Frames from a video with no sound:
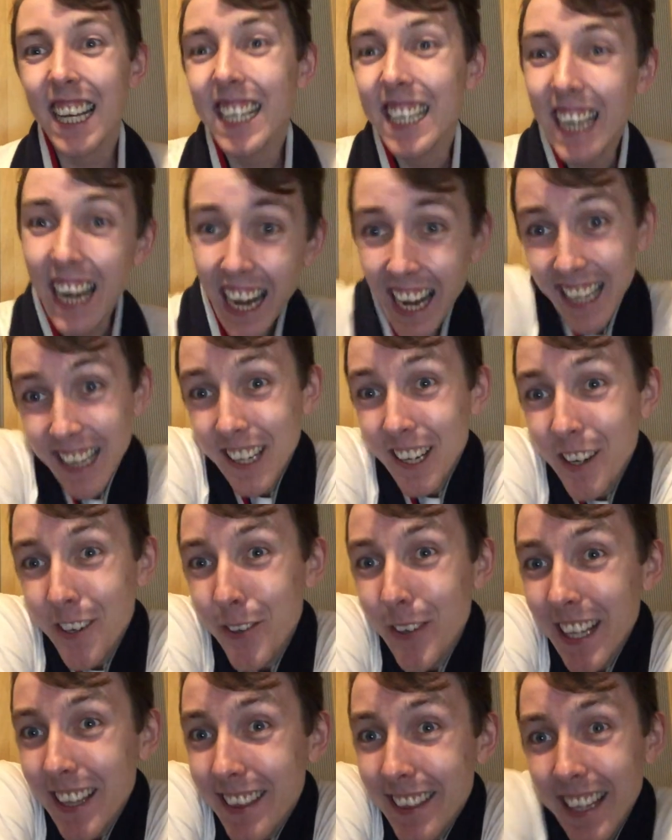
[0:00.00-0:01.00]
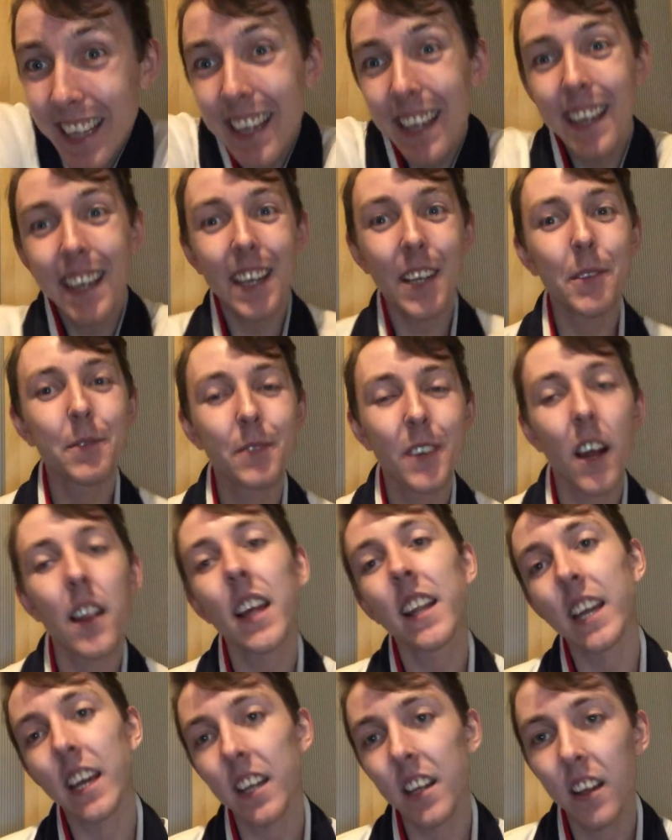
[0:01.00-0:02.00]
Kinda quit there. Cause
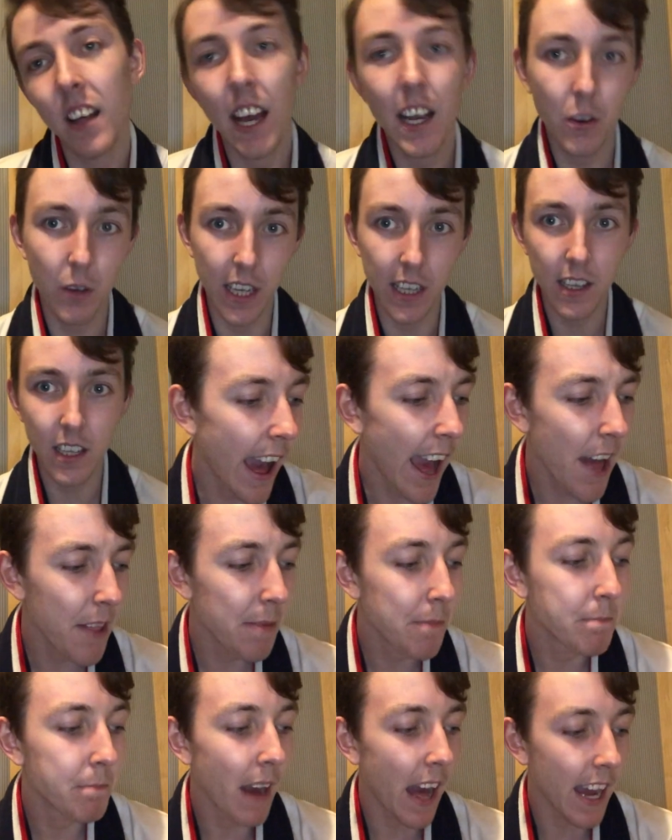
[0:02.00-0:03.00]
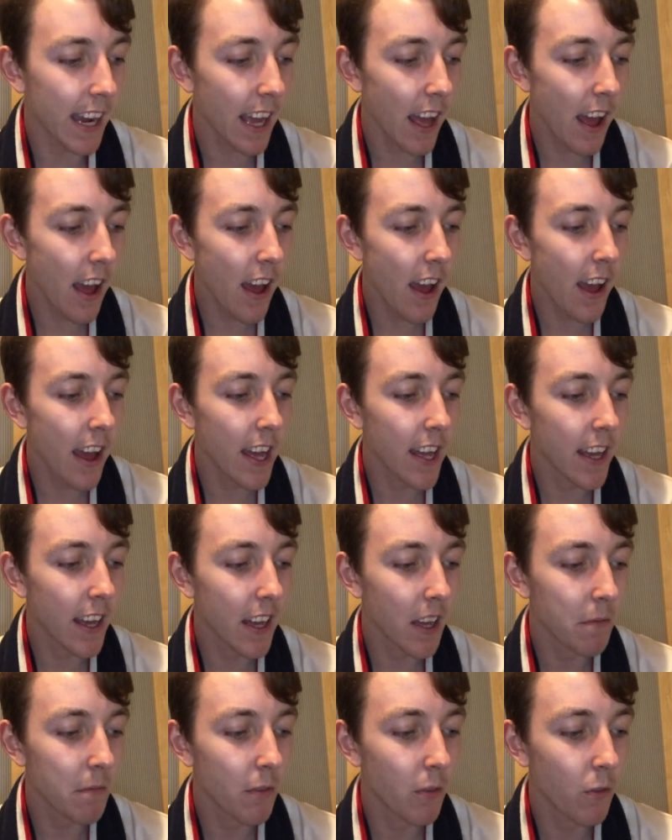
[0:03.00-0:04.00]
I quit. And Bagger
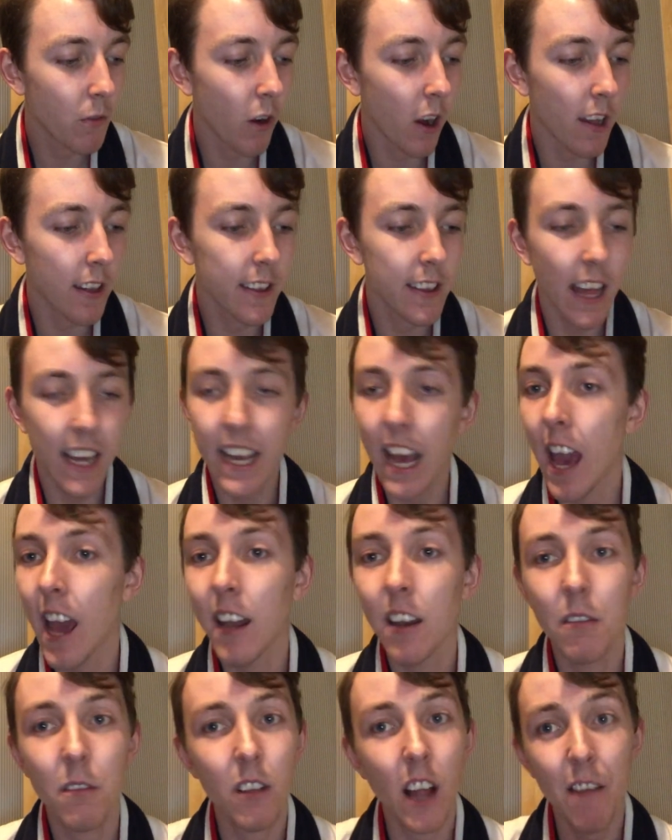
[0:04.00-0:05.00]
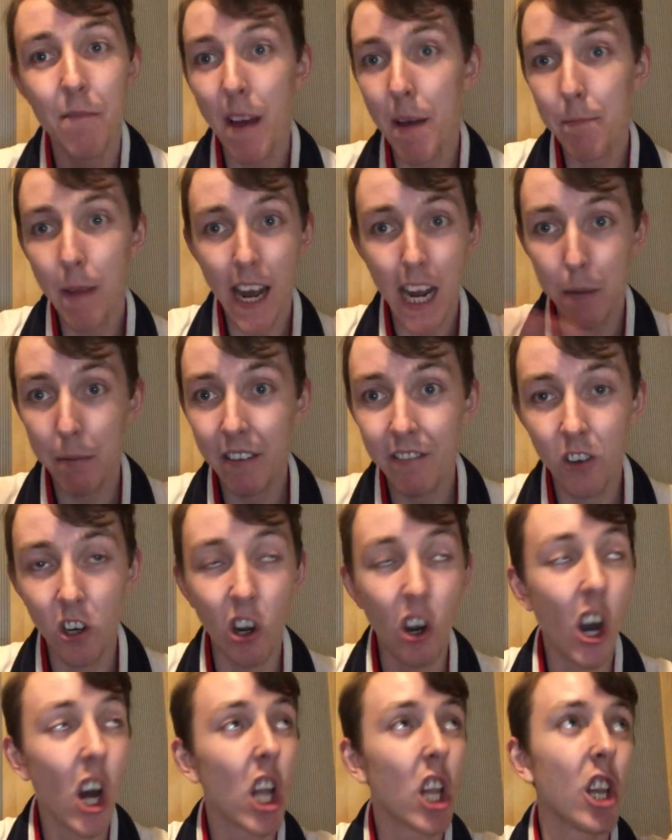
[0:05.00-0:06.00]
was, again, I met Bagger
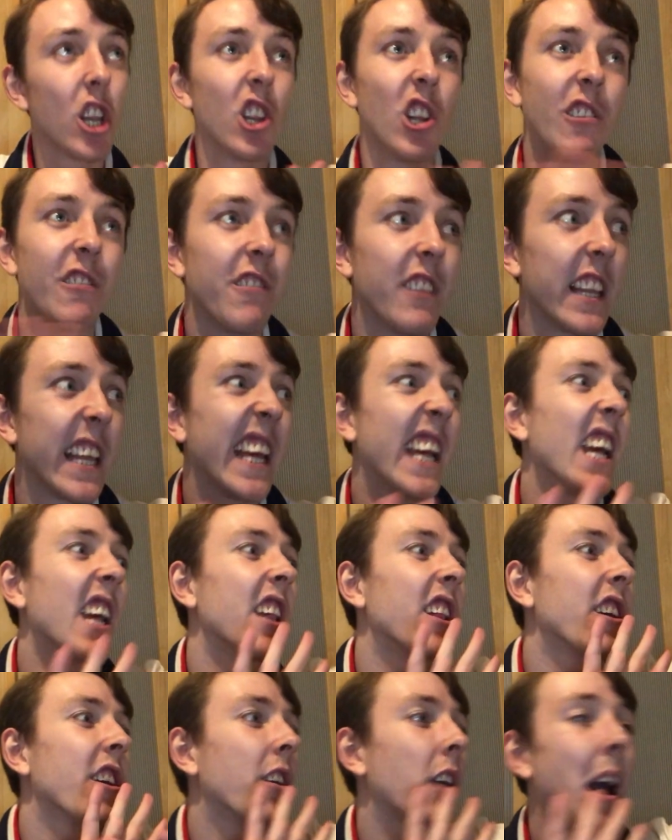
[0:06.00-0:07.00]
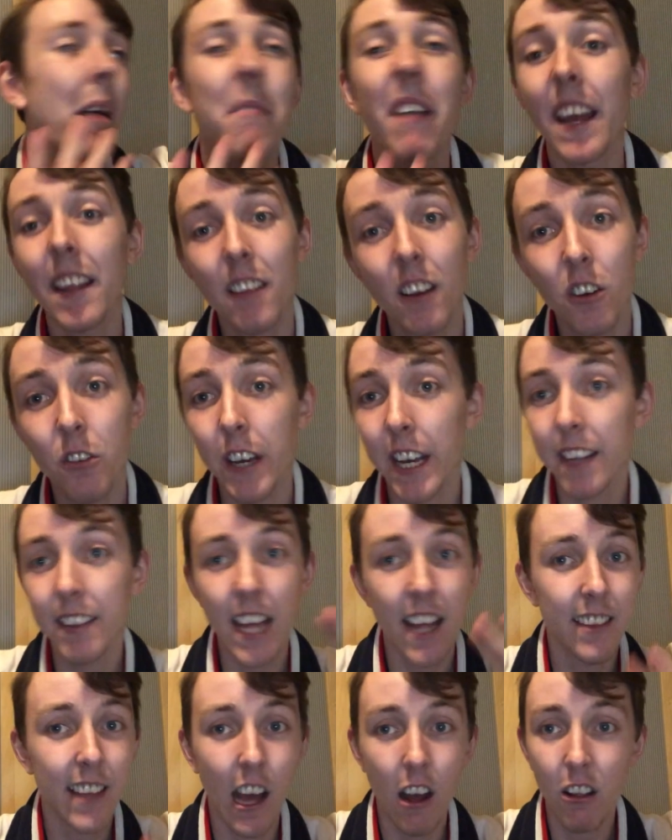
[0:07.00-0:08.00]
before, lovely, amazing queen,
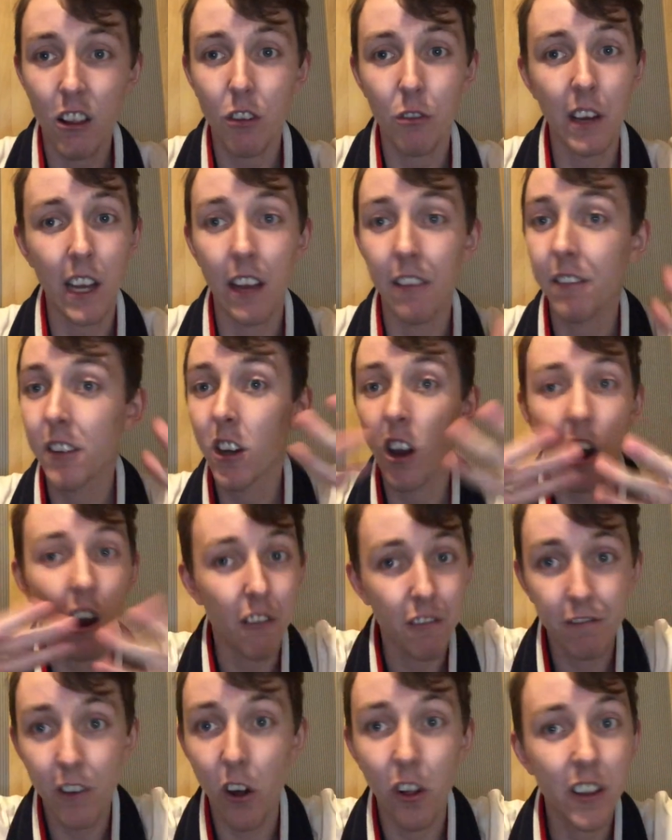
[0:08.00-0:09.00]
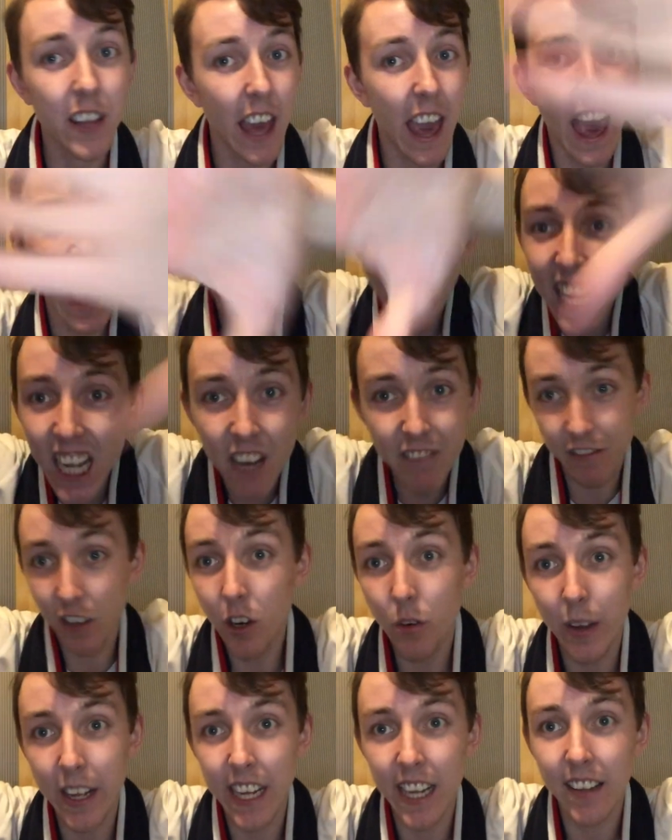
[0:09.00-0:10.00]
dead down to earth, can't fault any of the
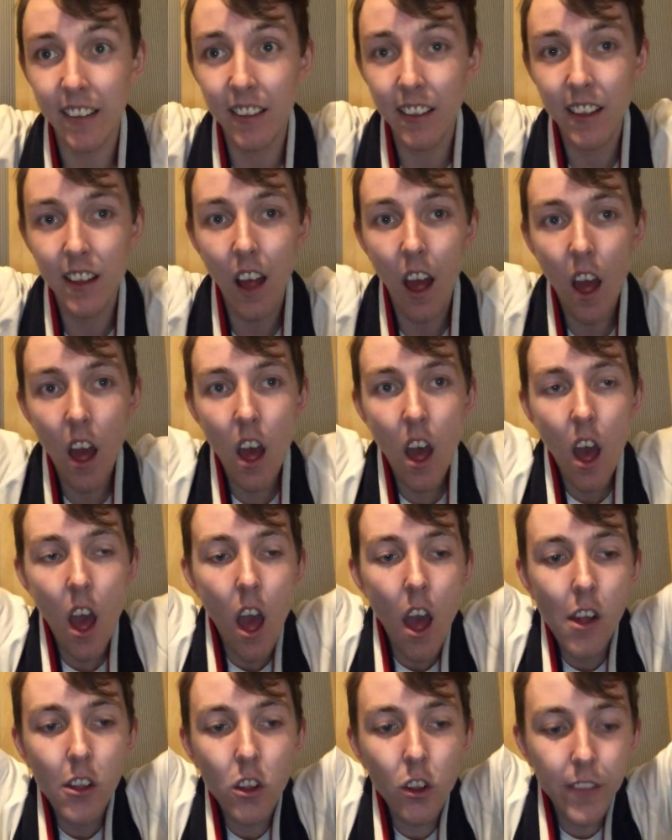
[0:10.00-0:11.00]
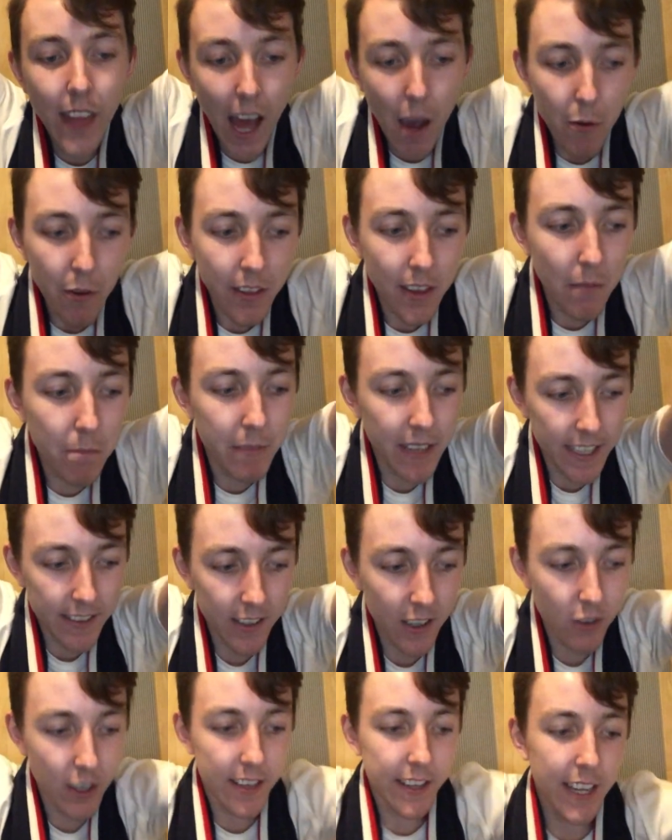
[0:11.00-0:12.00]
queens. So that was the meet
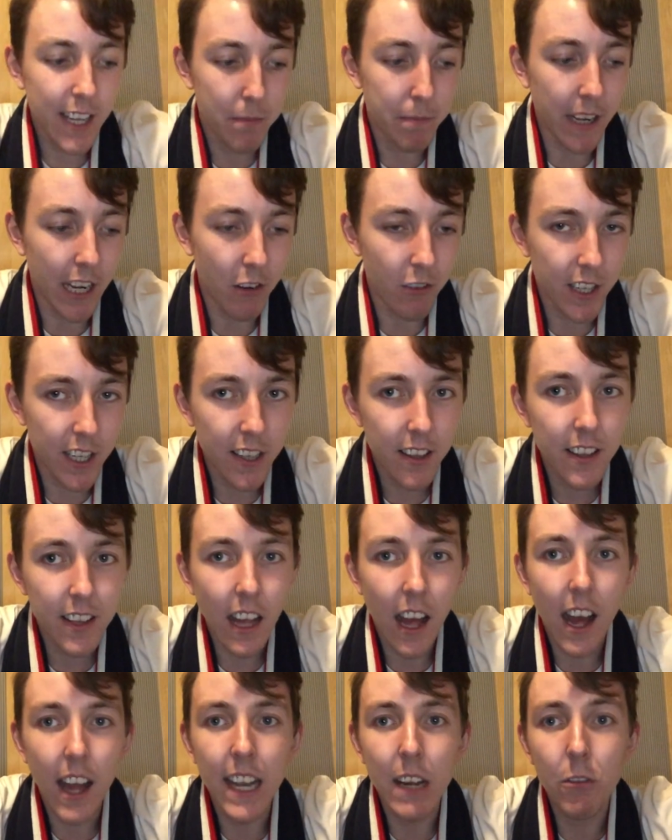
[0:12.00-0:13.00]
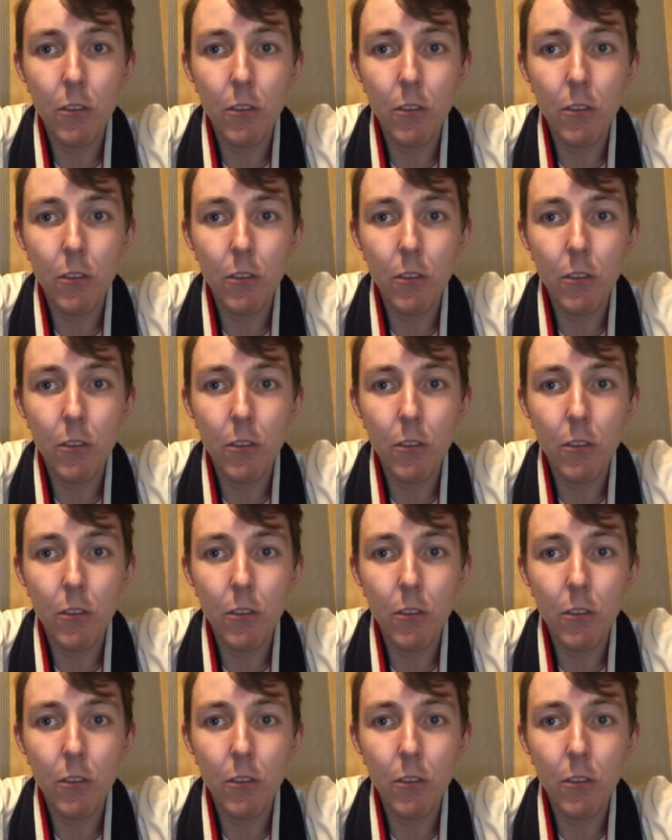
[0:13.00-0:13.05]
and greet experience, and